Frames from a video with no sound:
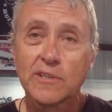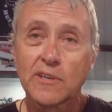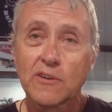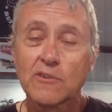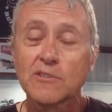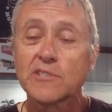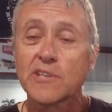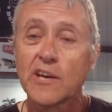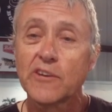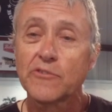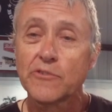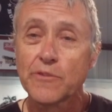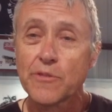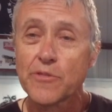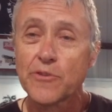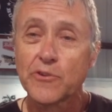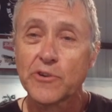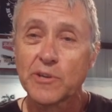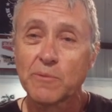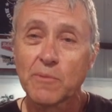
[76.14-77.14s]

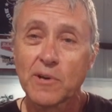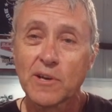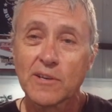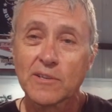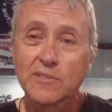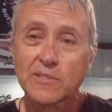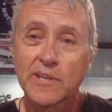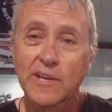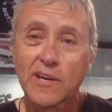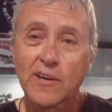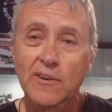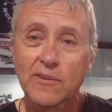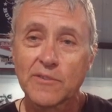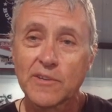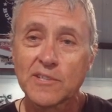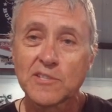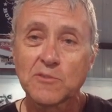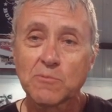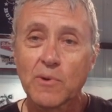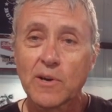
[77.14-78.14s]
130 miles an hour.
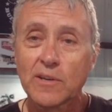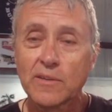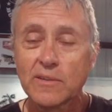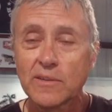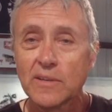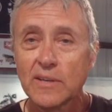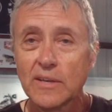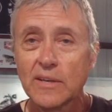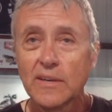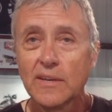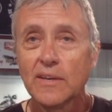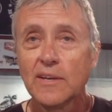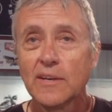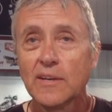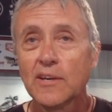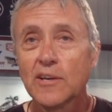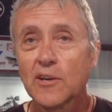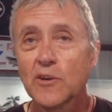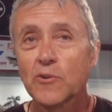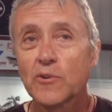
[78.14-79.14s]
This one
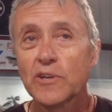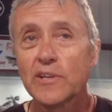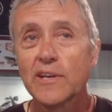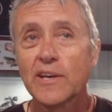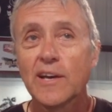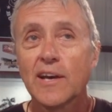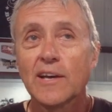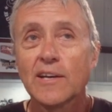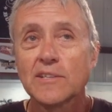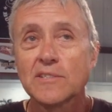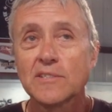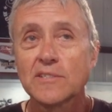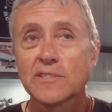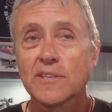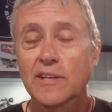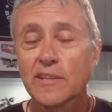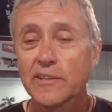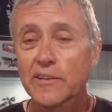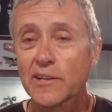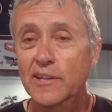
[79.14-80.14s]
only has
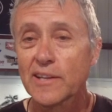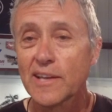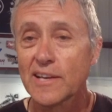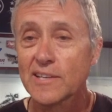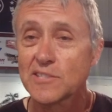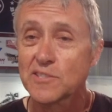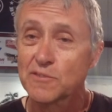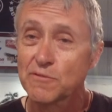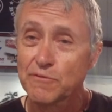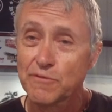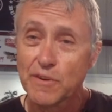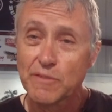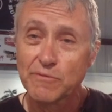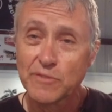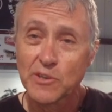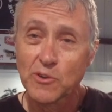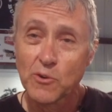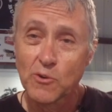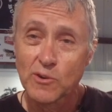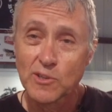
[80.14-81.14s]
a little less than
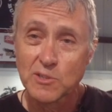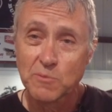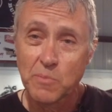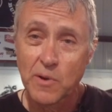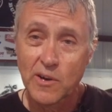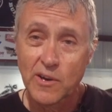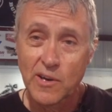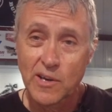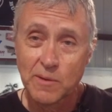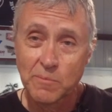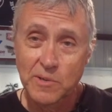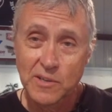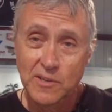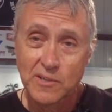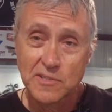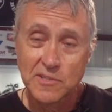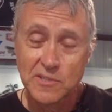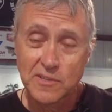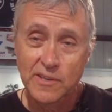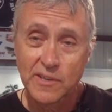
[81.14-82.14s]
50 horsepower
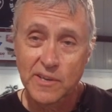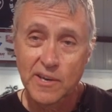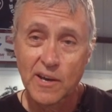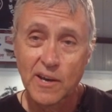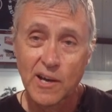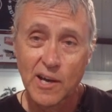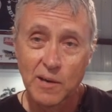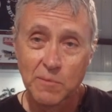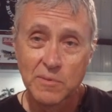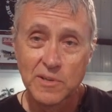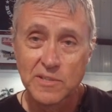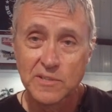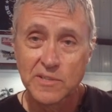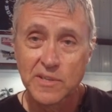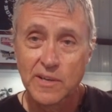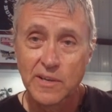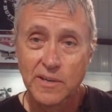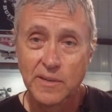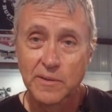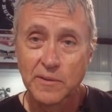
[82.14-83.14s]
because the carb is
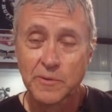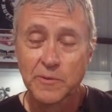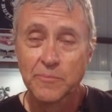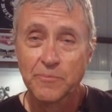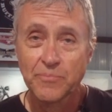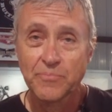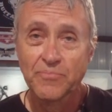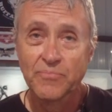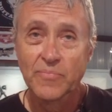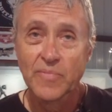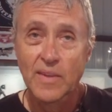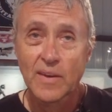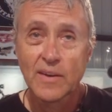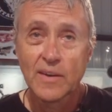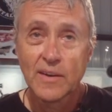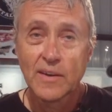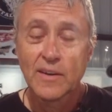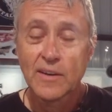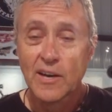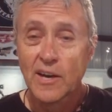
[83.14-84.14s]
a
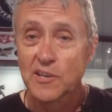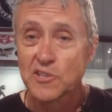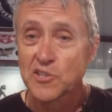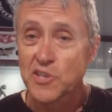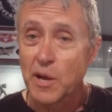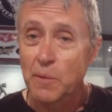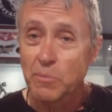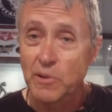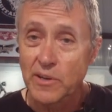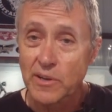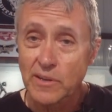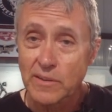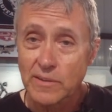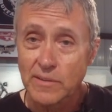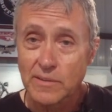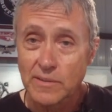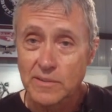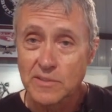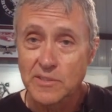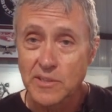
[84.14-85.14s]
Schebler,
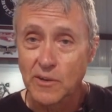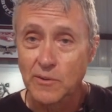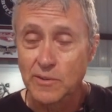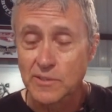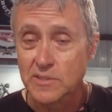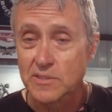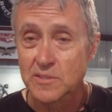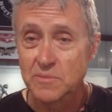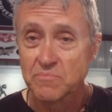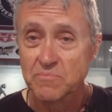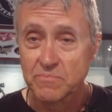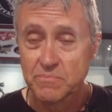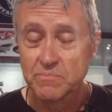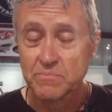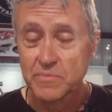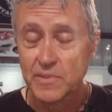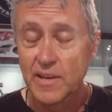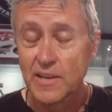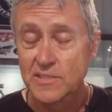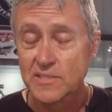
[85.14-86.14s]
so it's
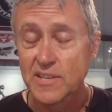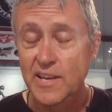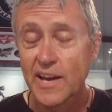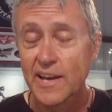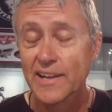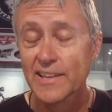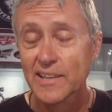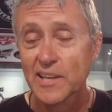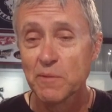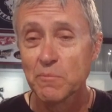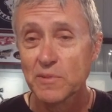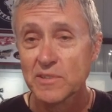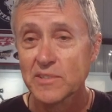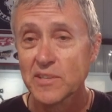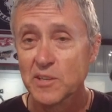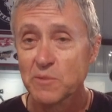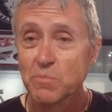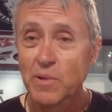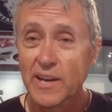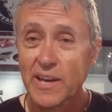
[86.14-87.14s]
kind of
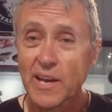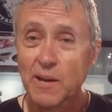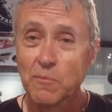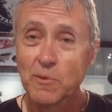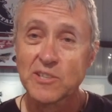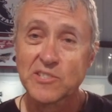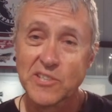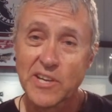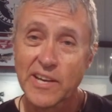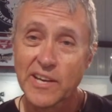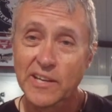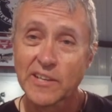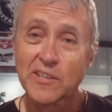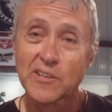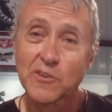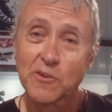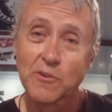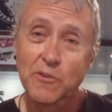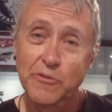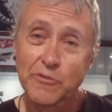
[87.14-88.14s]
limited by how much air can
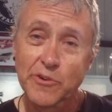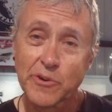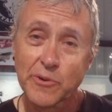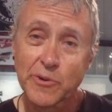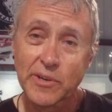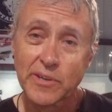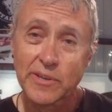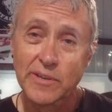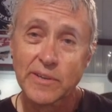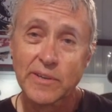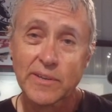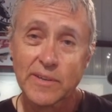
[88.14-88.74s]
go through it.